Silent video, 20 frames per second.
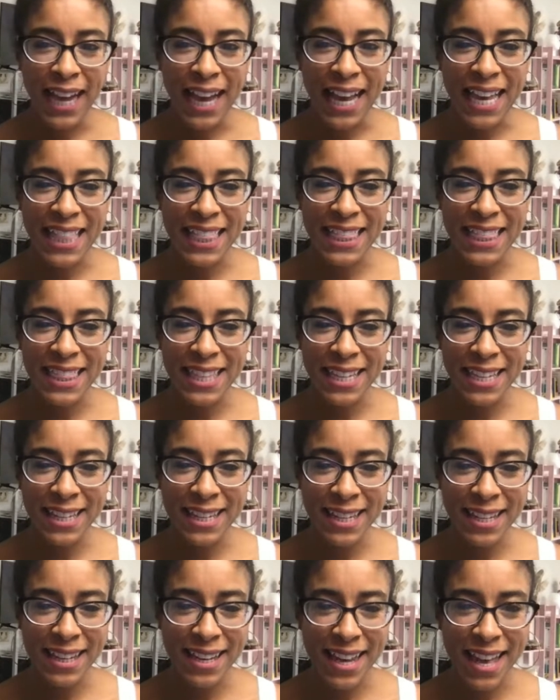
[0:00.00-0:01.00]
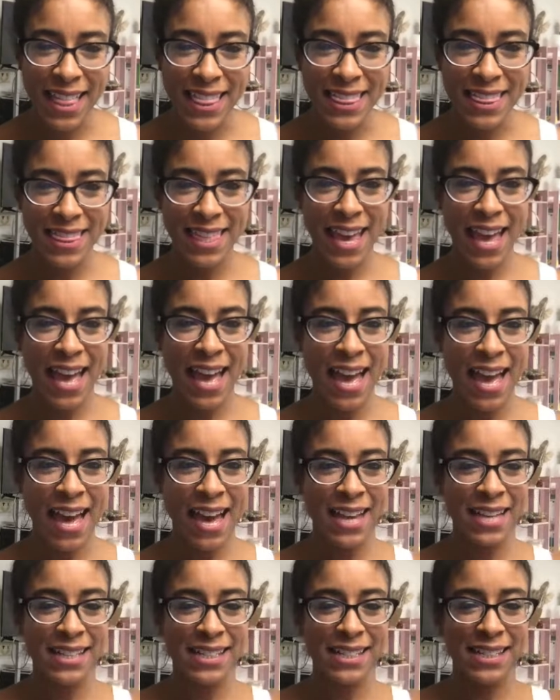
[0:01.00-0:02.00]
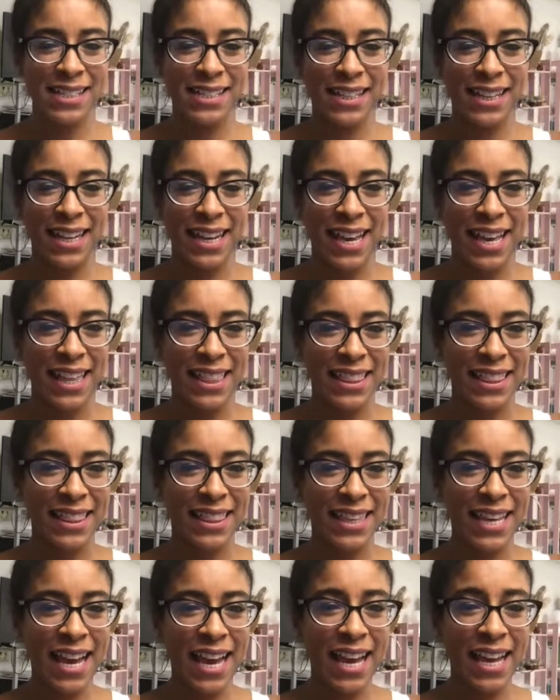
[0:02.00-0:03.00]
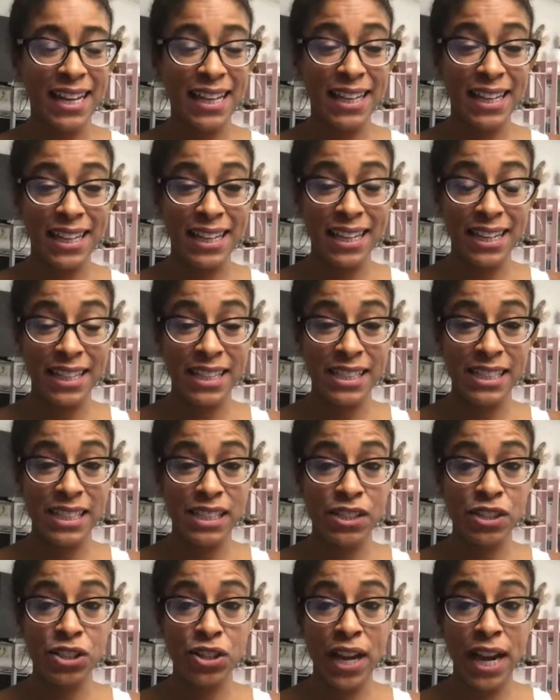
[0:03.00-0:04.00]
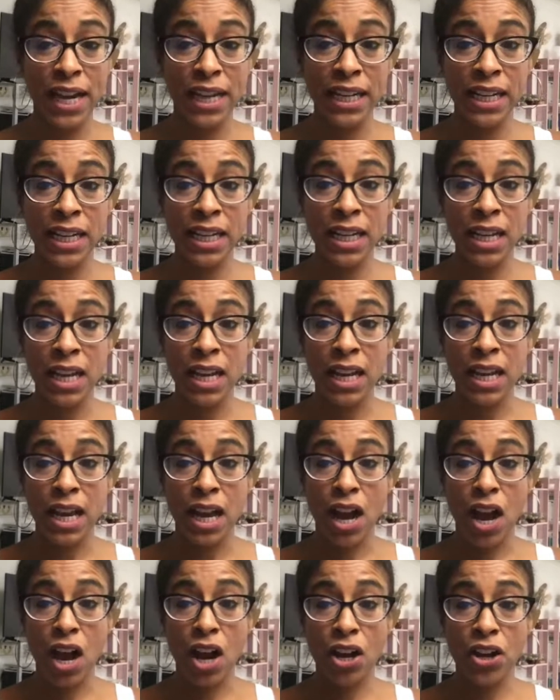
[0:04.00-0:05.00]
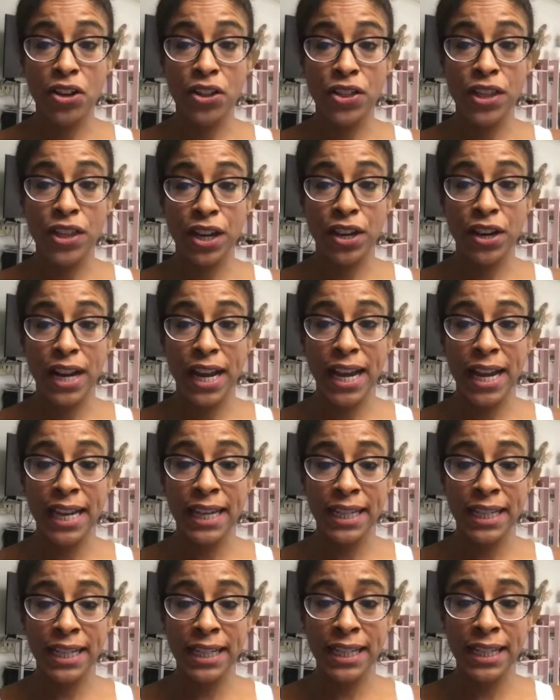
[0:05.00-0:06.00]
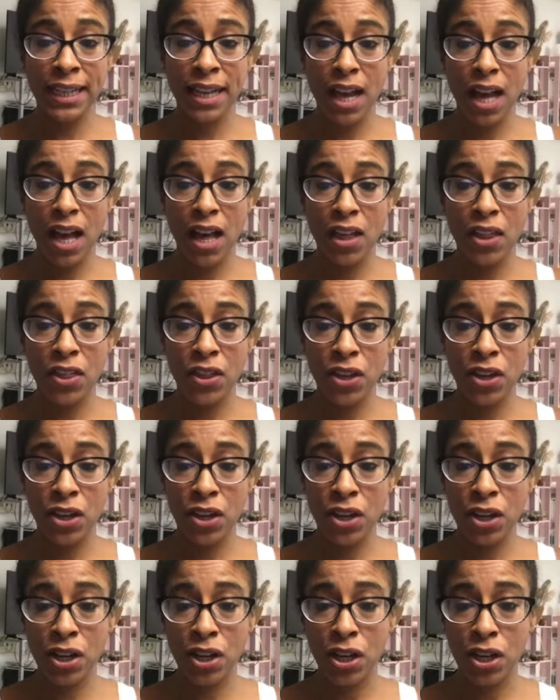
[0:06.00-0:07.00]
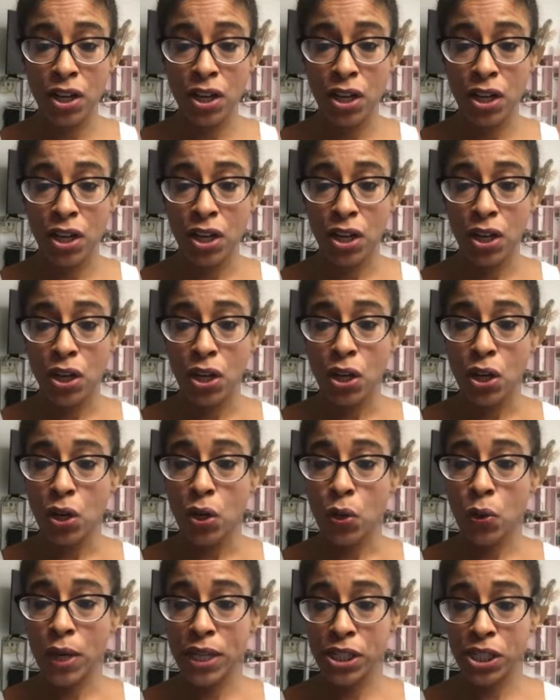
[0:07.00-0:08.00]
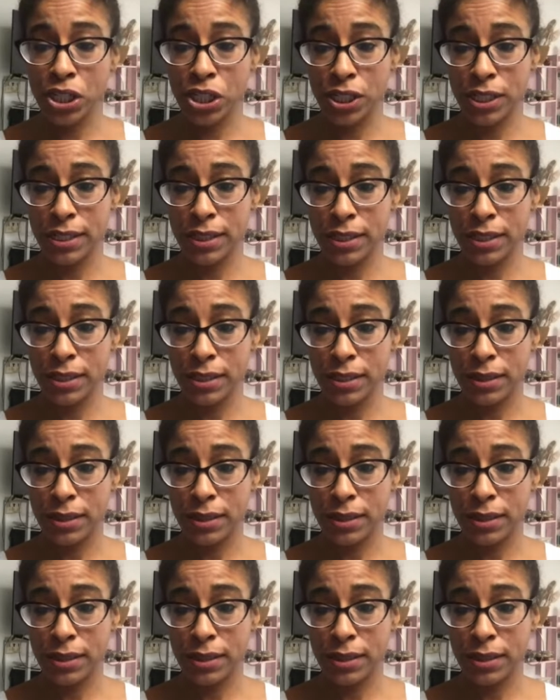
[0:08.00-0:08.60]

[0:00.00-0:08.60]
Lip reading: I think that is there any are there any other questions